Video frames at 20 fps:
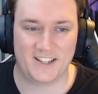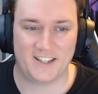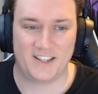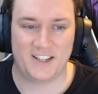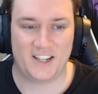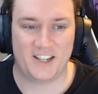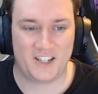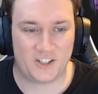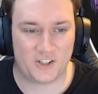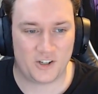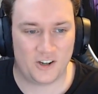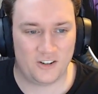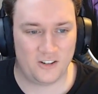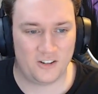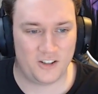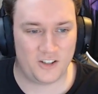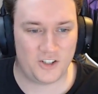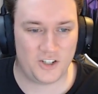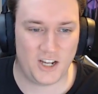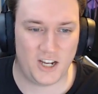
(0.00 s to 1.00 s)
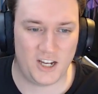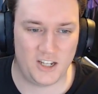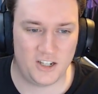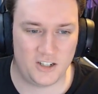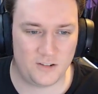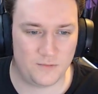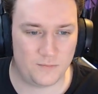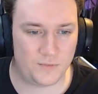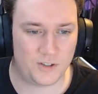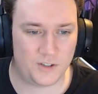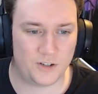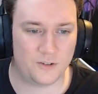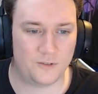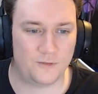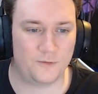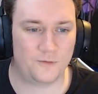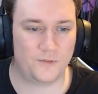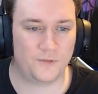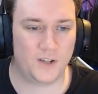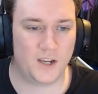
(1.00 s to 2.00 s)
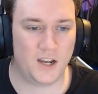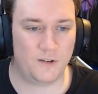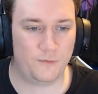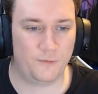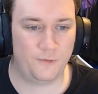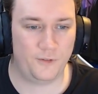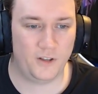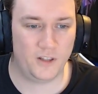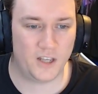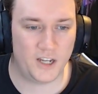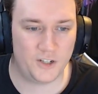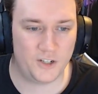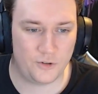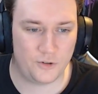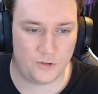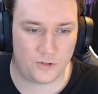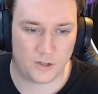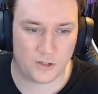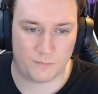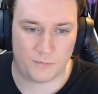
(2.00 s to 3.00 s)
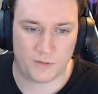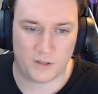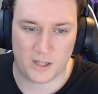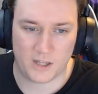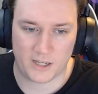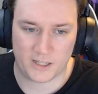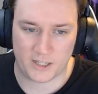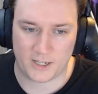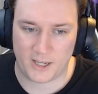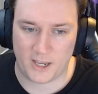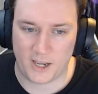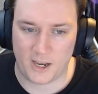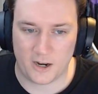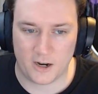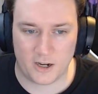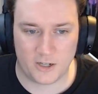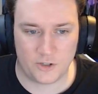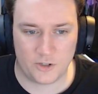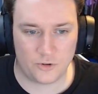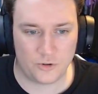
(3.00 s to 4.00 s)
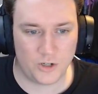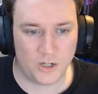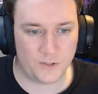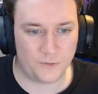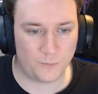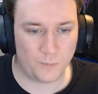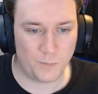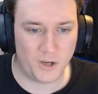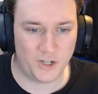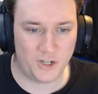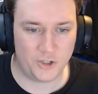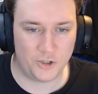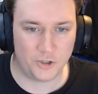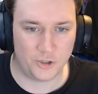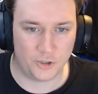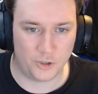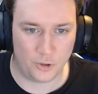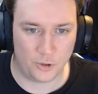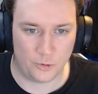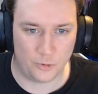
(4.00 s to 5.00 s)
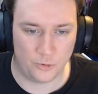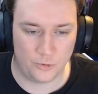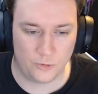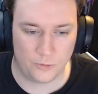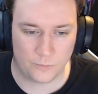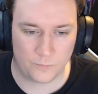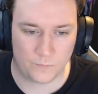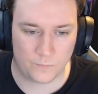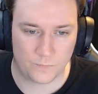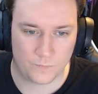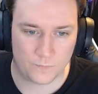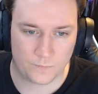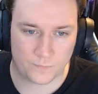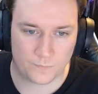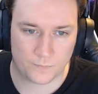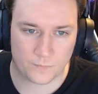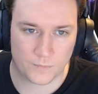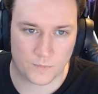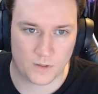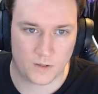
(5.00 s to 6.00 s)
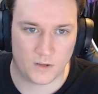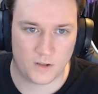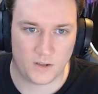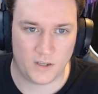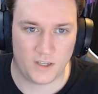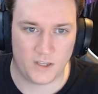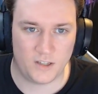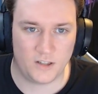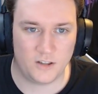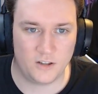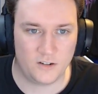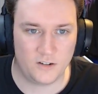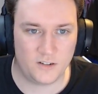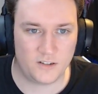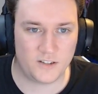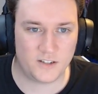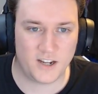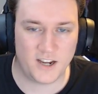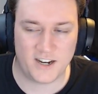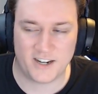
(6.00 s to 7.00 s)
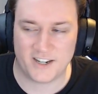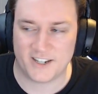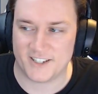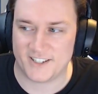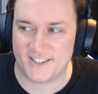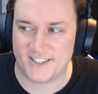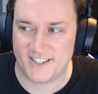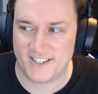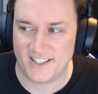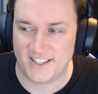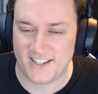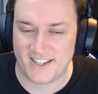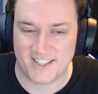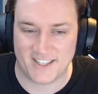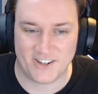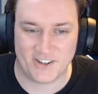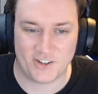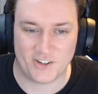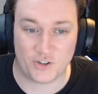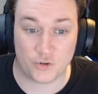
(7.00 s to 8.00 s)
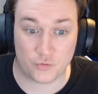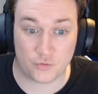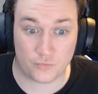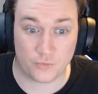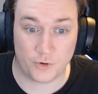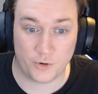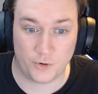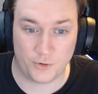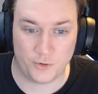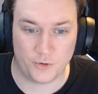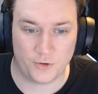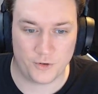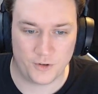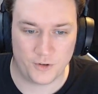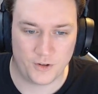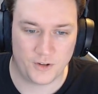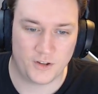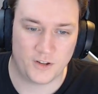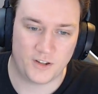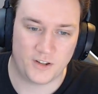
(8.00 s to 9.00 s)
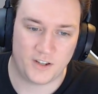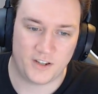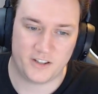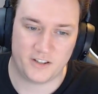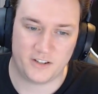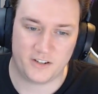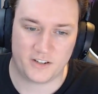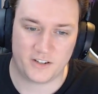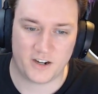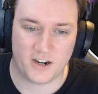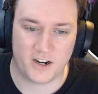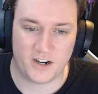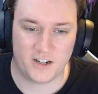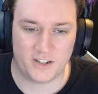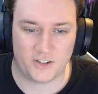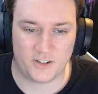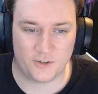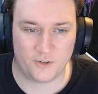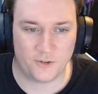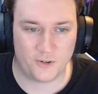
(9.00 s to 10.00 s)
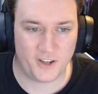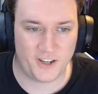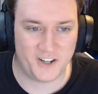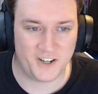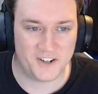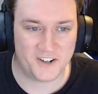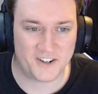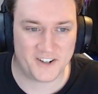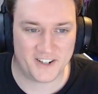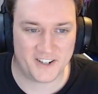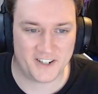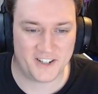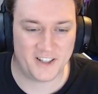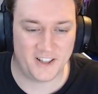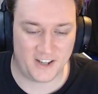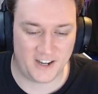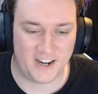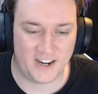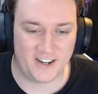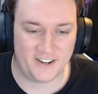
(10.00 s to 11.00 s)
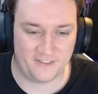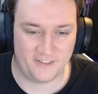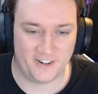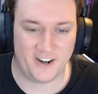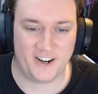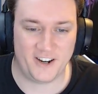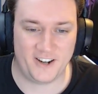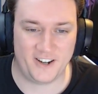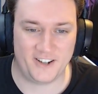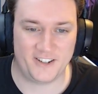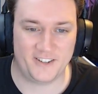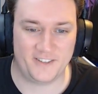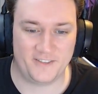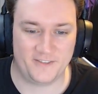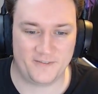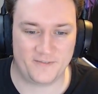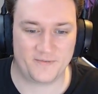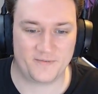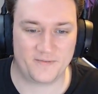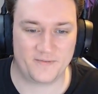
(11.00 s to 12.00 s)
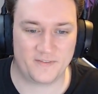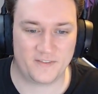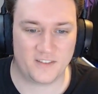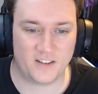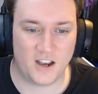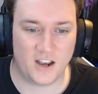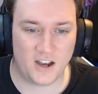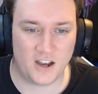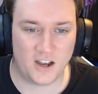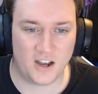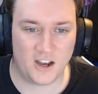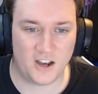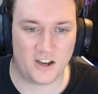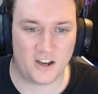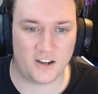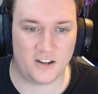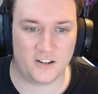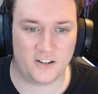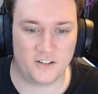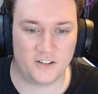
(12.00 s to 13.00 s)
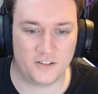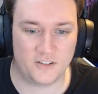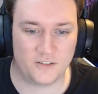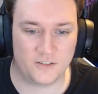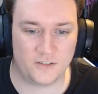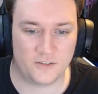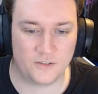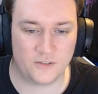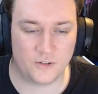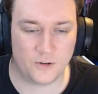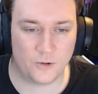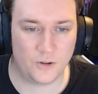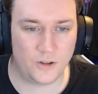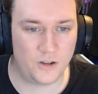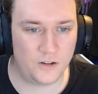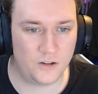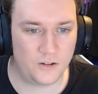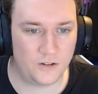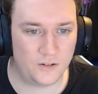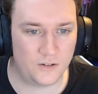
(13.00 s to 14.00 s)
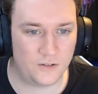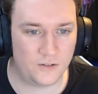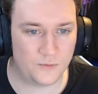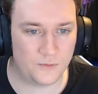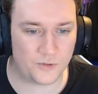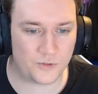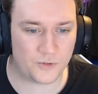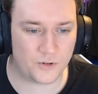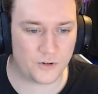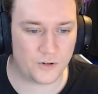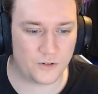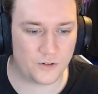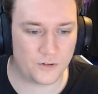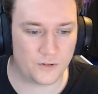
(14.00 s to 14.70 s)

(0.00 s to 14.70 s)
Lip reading: He totally changed himself. Can felines use something like the canine transformation too? He looks kind of silly though, true. Looks kind of dorky, not gonna lie. Very good. Ah! Solar? What's wrong?